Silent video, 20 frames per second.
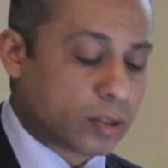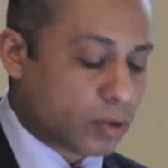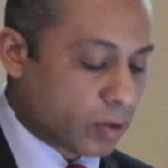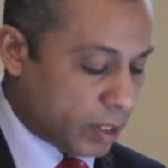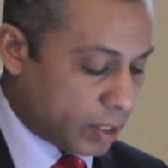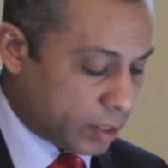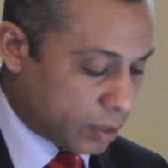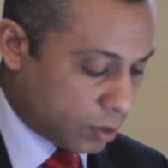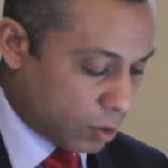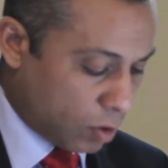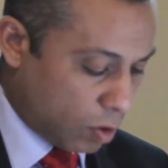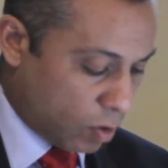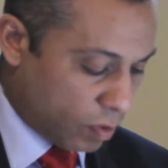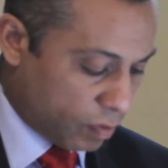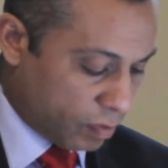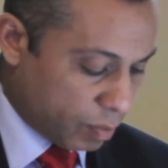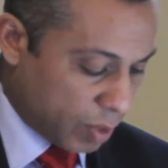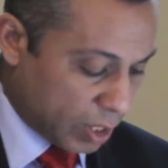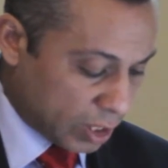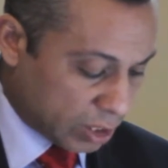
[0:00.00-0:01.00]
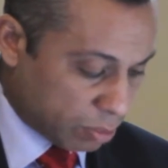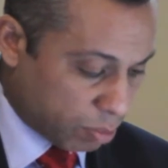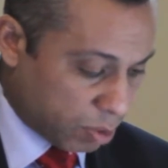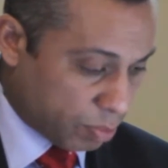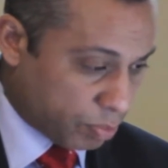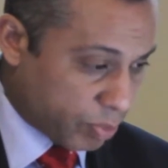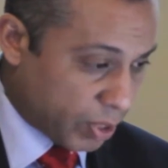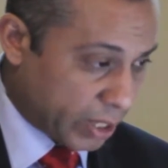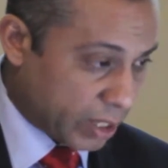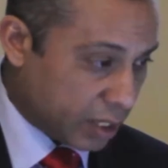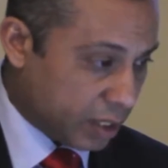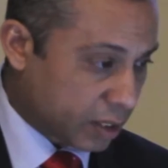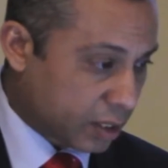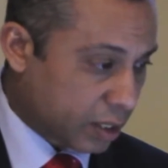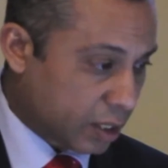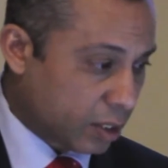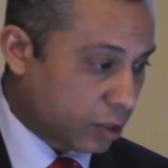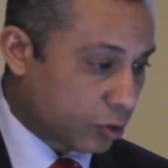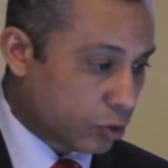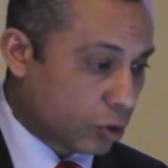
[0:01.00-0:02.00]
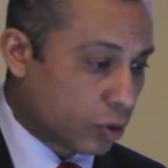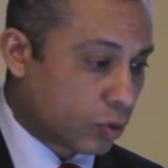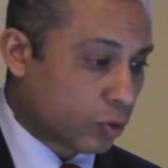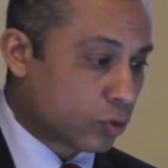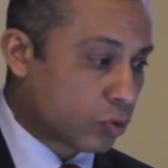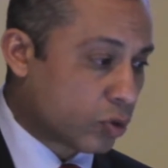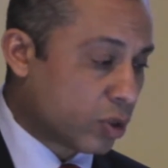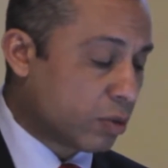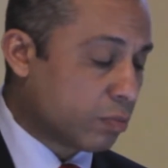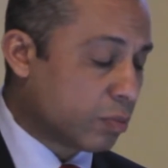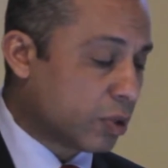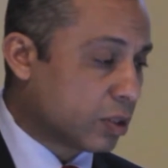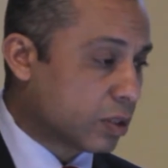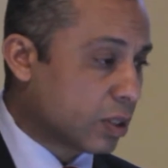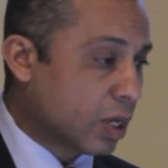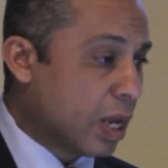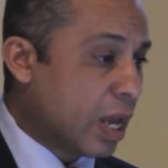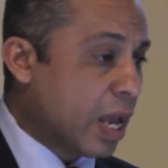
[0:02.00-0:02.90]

the risk of multiple pregnancy to your treatment.